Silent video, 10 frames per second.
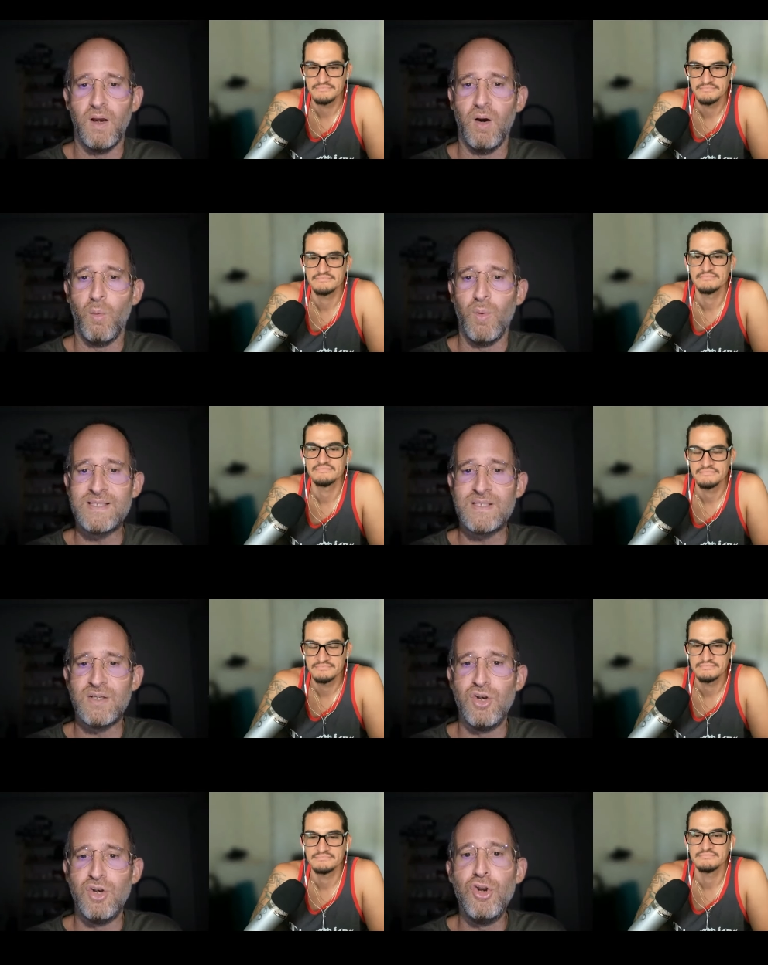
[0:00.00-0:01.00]
Speaker 1: Uh, what's
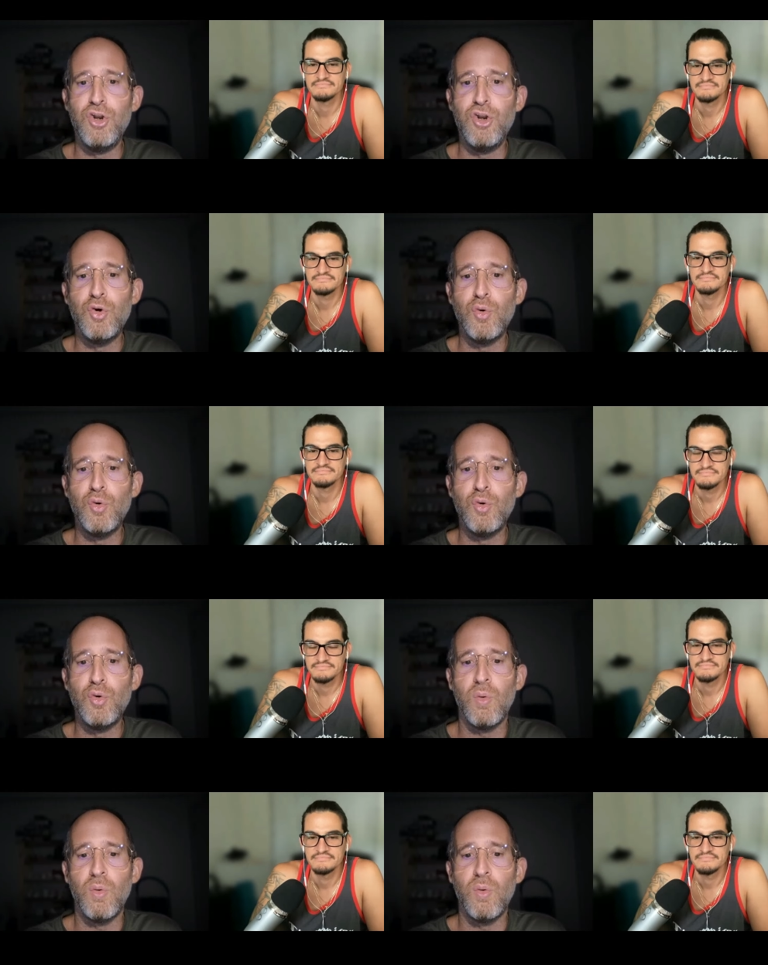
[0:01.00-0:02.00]
new?
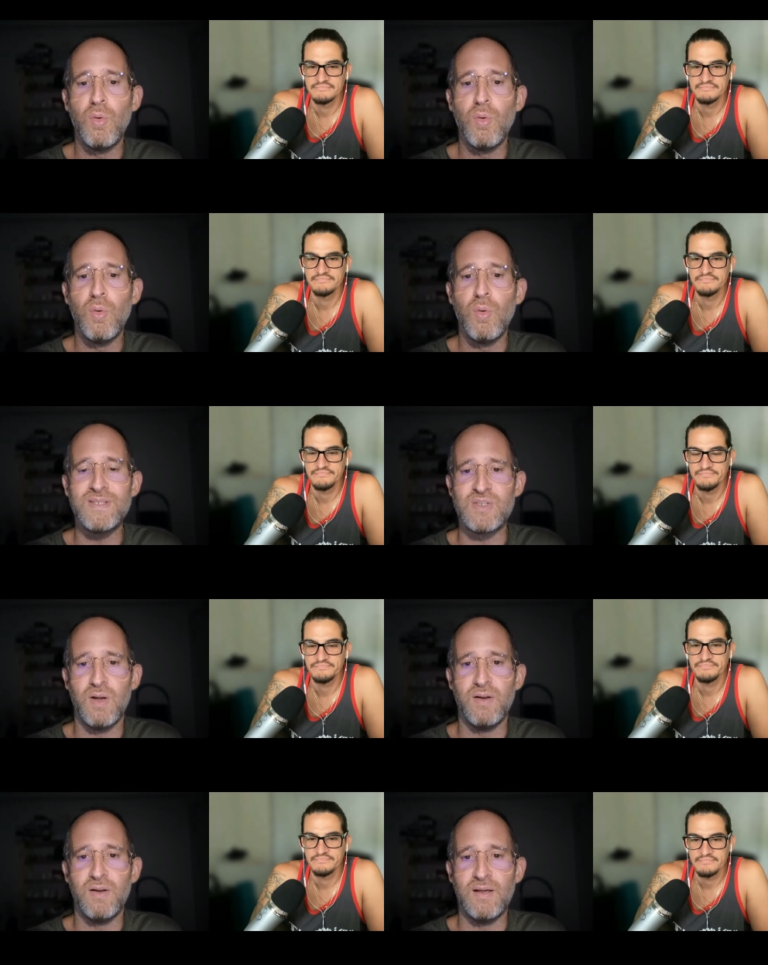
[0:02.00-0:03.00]
What, what's
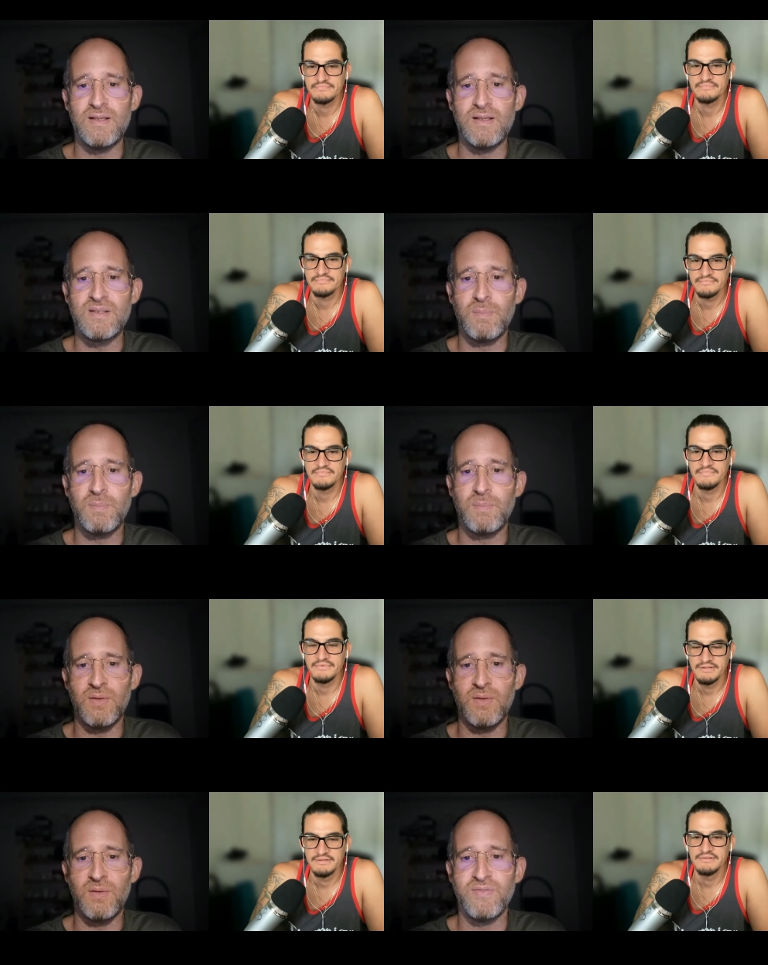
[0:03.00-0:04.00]
happening in this one uh,
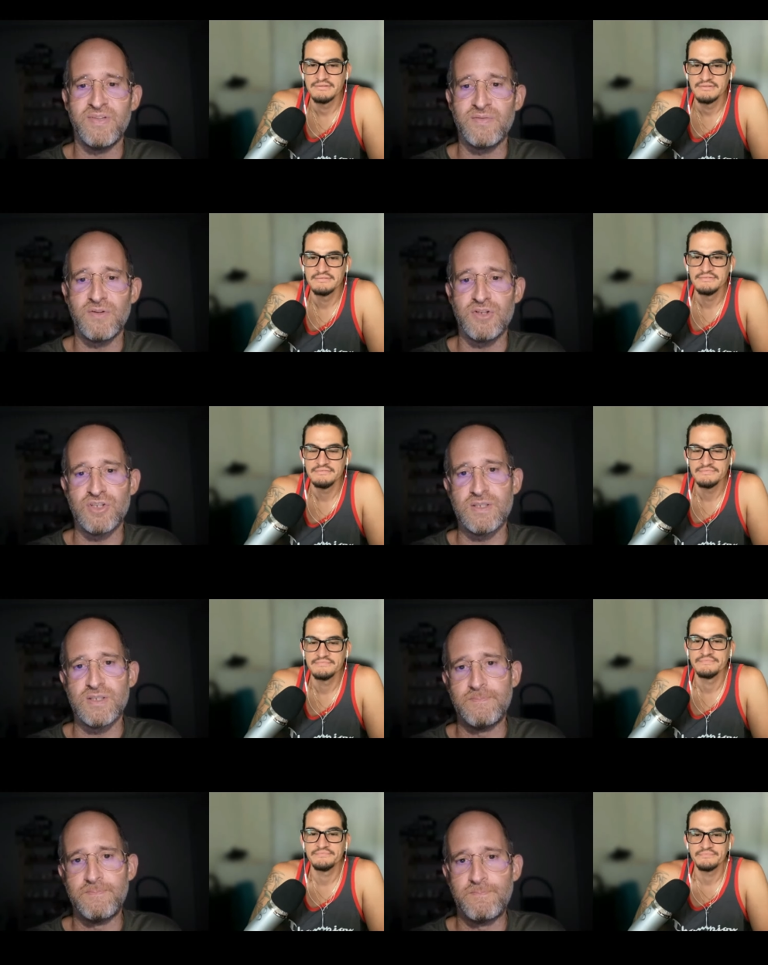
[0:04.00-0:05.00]
as compared to the previous
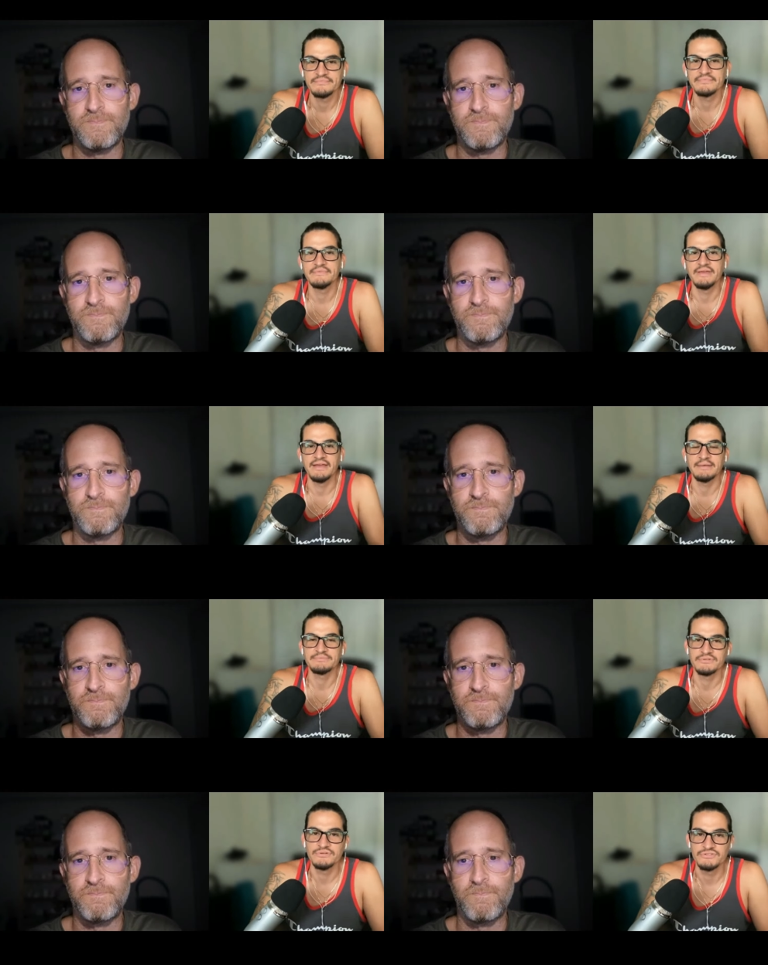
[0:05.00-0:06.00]
versions?
Speaker 2: Yeah,
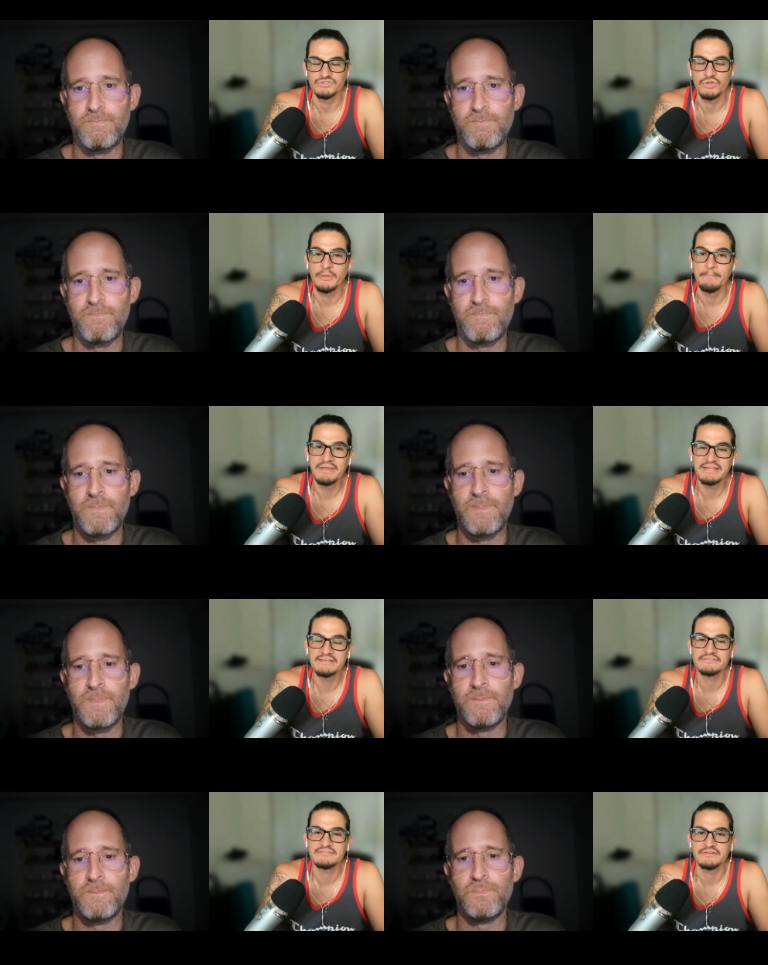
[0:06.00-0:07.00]
absolutely. So the
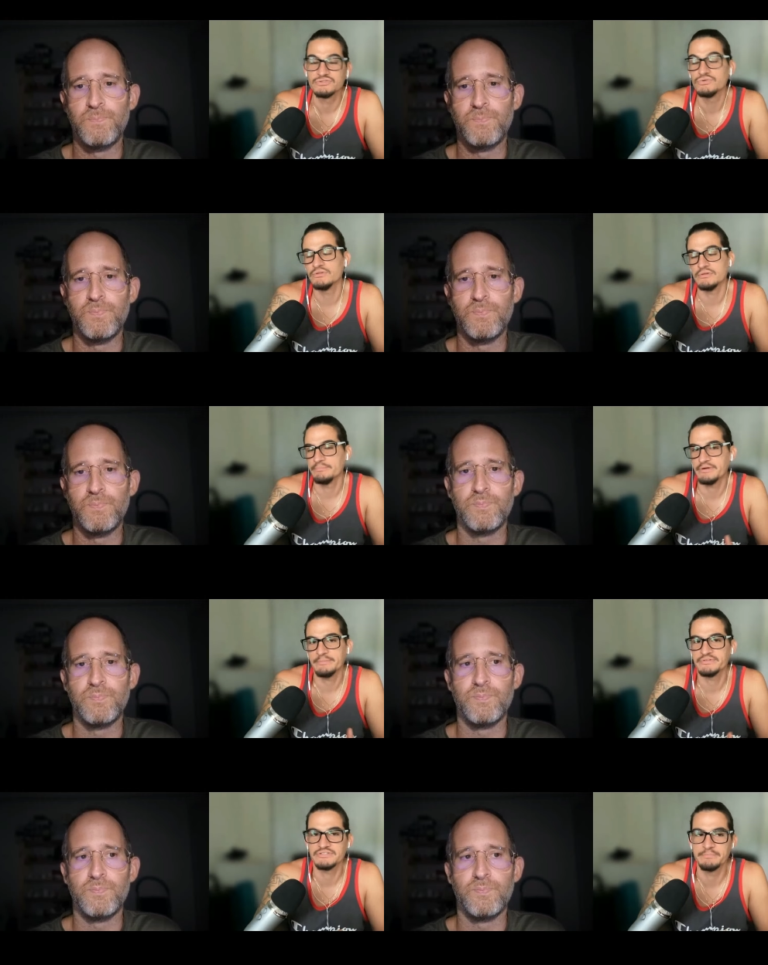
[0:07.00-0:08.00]
biggest, uh, two, uh,
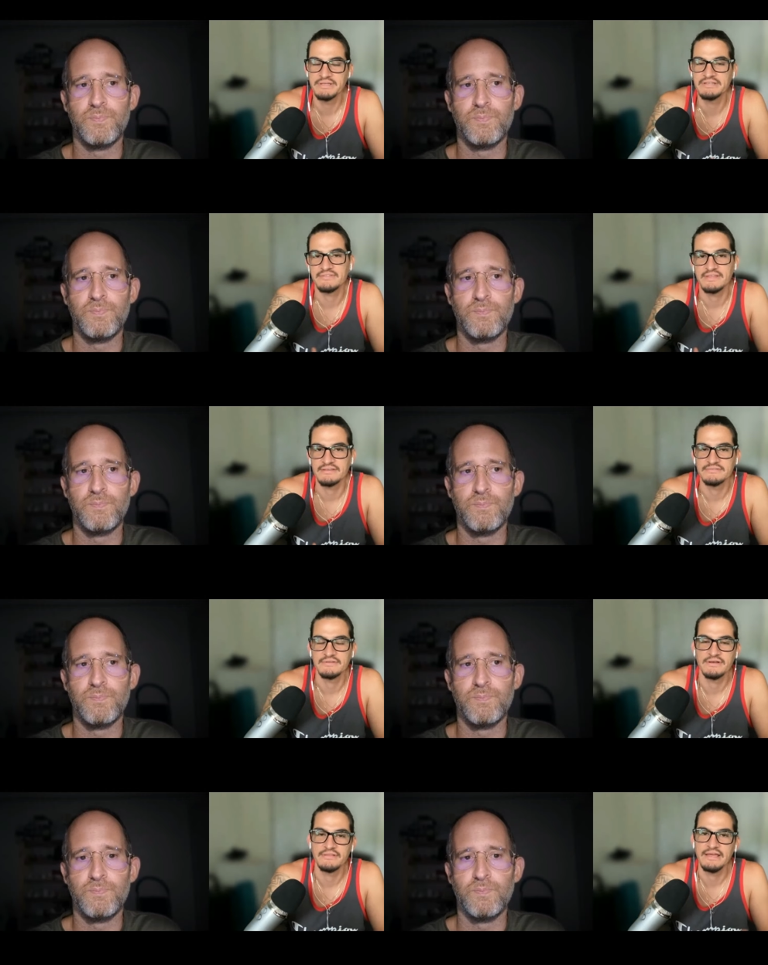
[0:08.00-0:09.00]
pretty much the biggest things
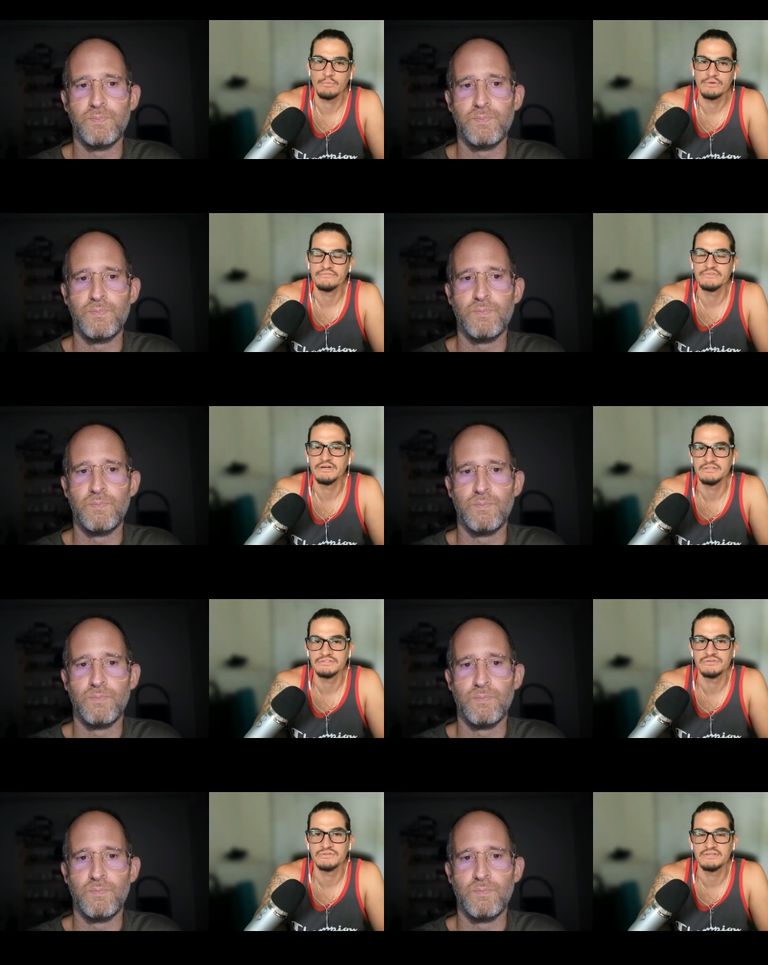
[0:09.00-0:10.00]
uh, that we've
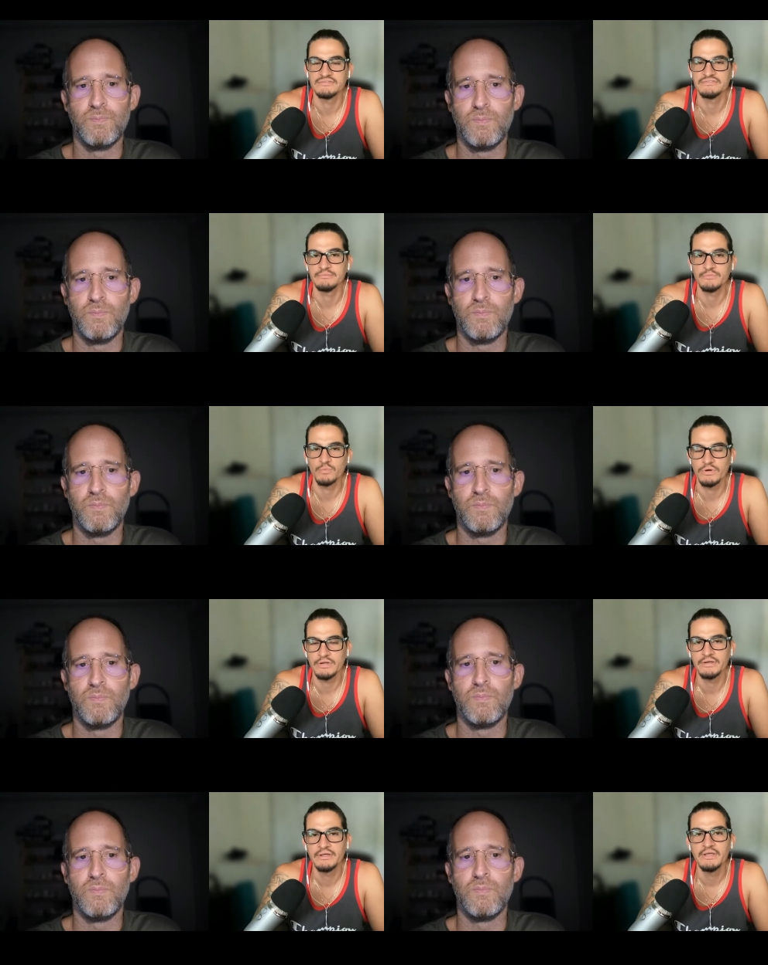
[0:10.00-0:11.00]
done to this is number
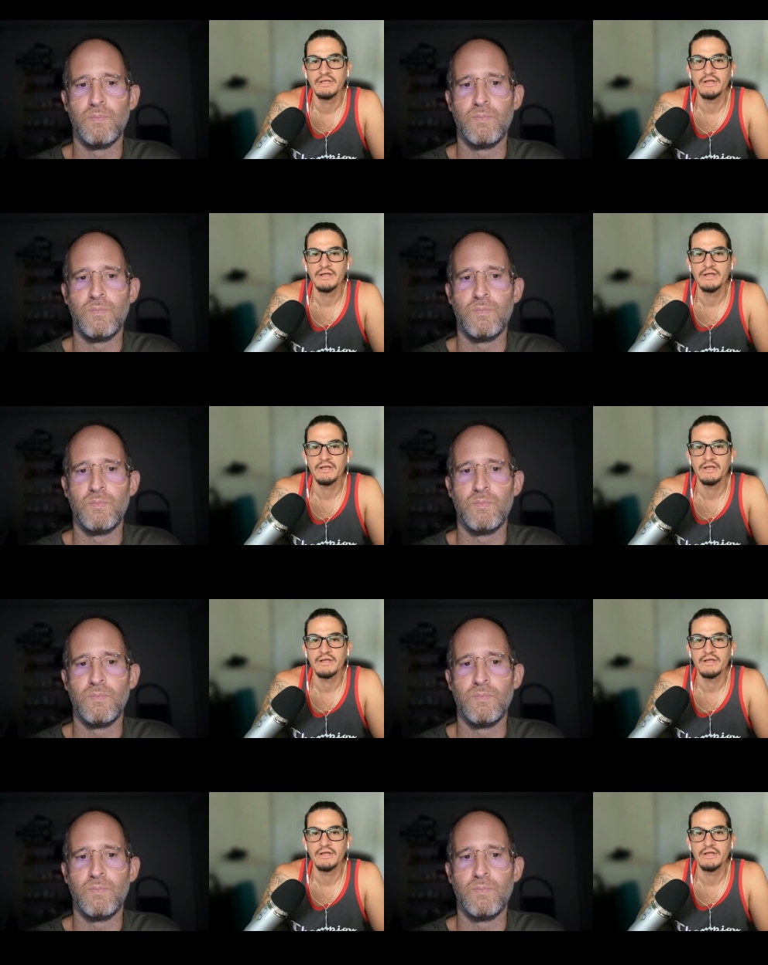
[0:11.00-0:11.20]
one,